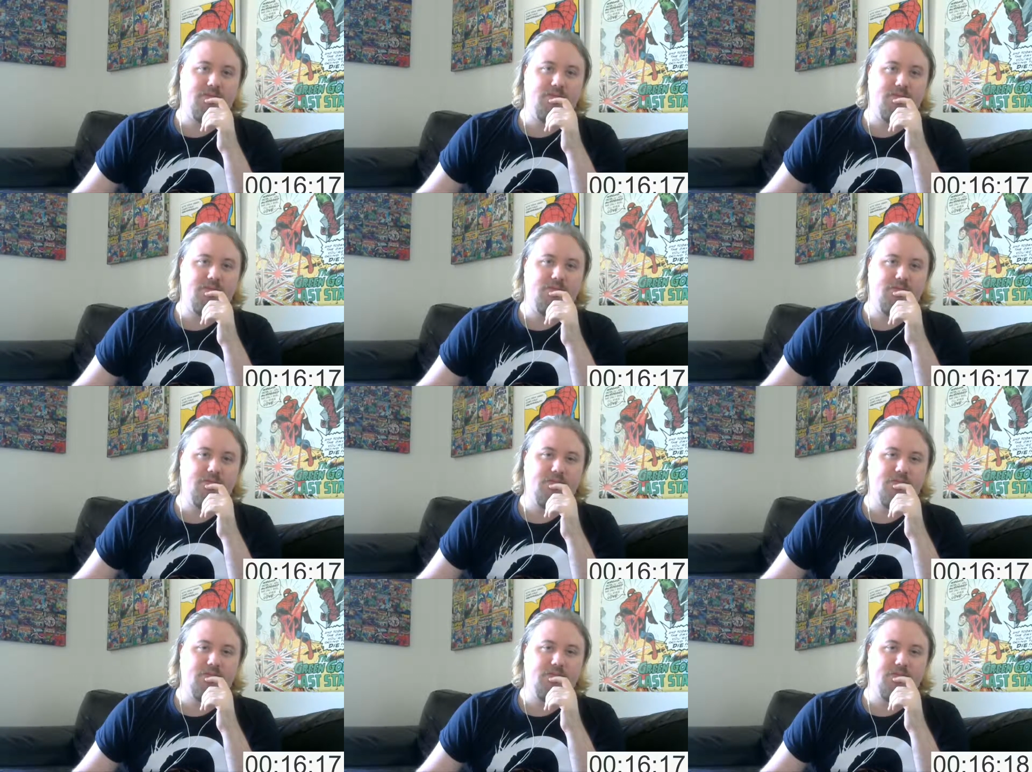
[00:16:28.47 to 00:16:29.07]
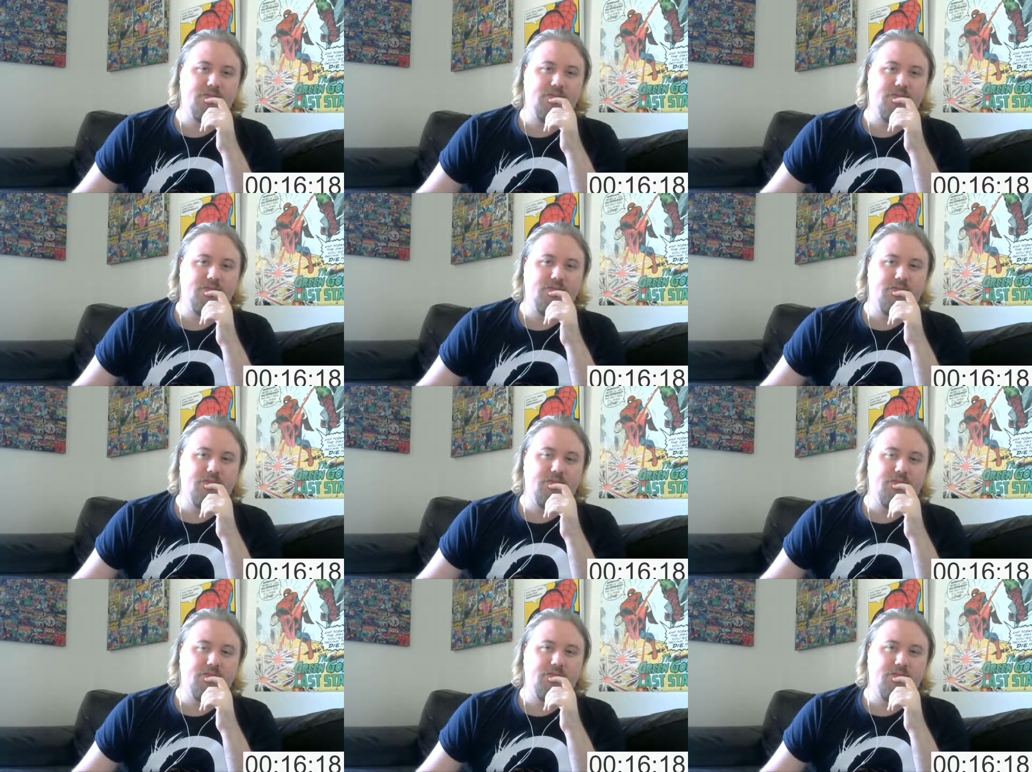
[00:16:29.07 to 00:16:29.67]

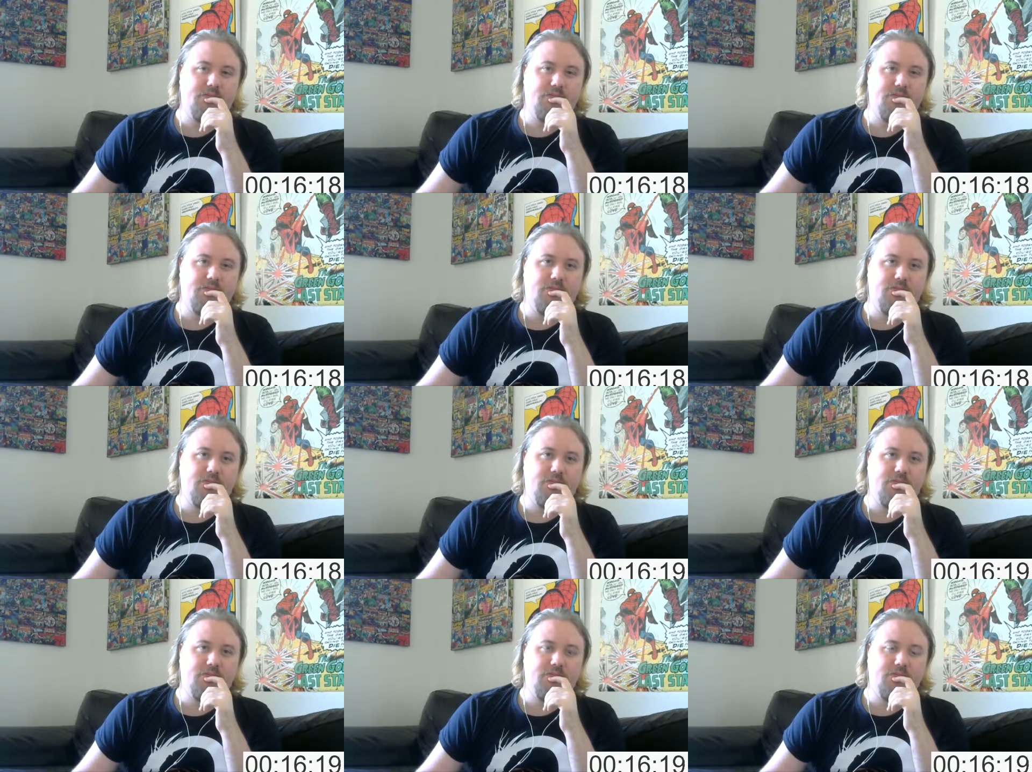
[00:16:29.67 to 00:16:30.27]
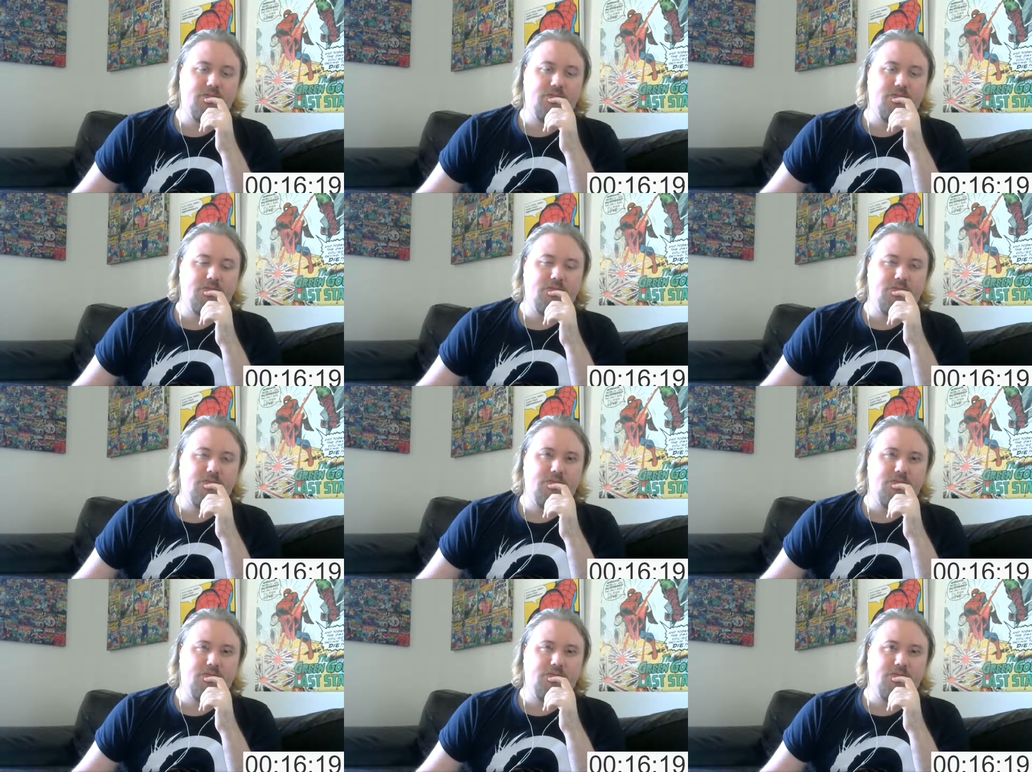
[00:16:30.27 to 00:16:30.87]

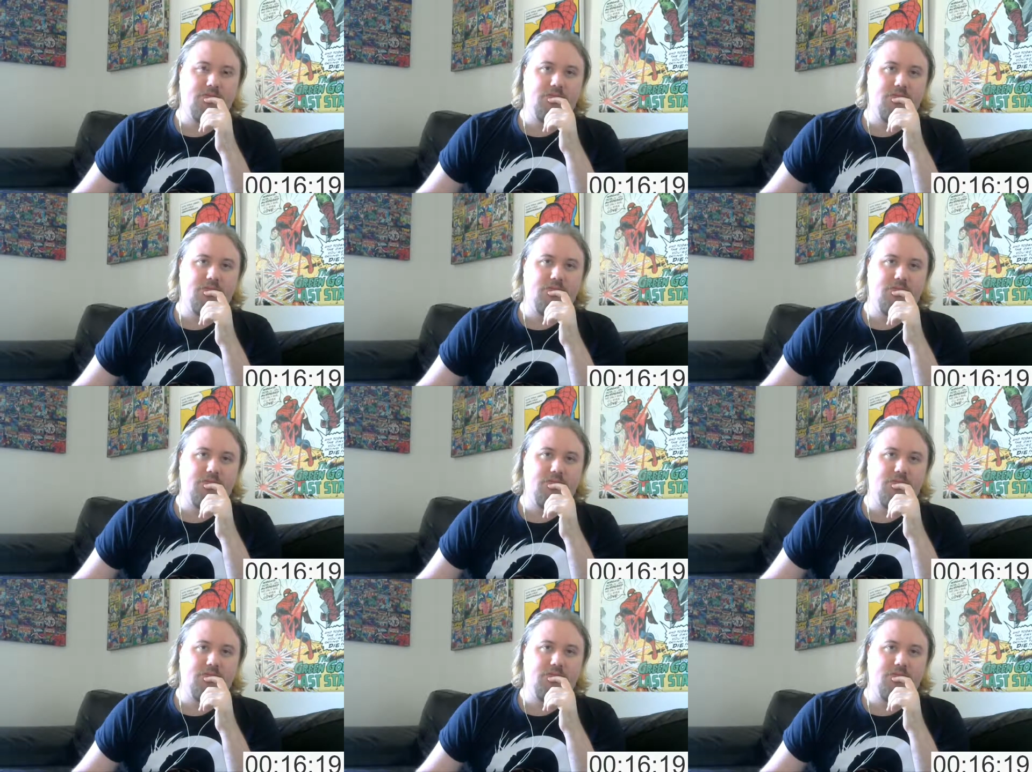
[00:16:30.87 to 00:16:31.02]
No one is speaking in this clip.